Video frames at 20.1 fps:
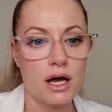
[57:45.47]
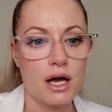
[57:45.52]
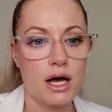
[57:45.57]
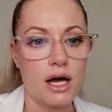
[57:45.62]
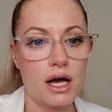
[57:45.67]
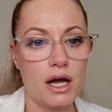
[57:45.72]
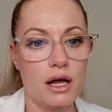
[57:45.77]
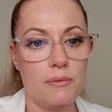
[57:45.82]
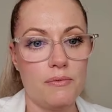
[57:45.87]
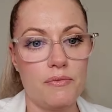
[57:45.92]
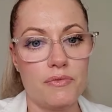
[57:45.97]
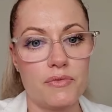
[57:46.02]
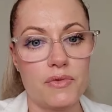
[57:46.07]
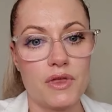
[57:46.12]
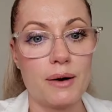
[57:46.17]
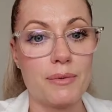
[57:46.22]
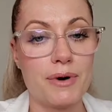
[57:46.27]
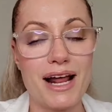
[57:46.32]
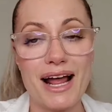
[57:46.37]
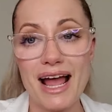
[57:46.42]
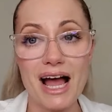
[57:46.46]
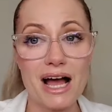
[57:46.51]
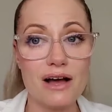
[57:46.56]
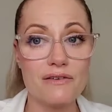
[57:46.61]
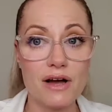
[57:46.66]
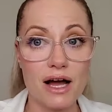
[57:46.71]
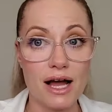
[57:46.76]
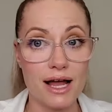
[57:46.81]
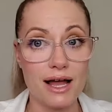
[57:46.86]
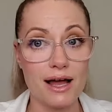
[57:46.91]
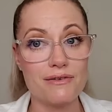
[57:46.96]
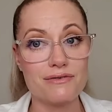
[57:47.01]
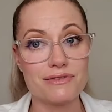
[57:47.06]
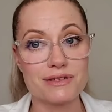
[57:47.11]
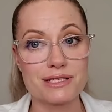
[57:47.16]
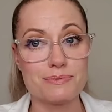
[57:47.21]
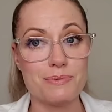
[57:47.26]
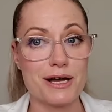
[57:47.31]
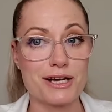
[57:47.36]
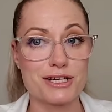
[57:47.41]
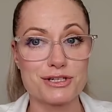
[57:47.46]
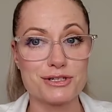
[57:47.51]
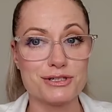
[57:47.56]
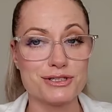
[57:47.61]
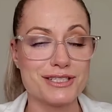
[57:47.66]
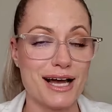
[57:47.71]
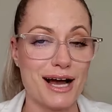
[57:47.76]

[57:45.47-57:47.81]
um, that, but i have i have special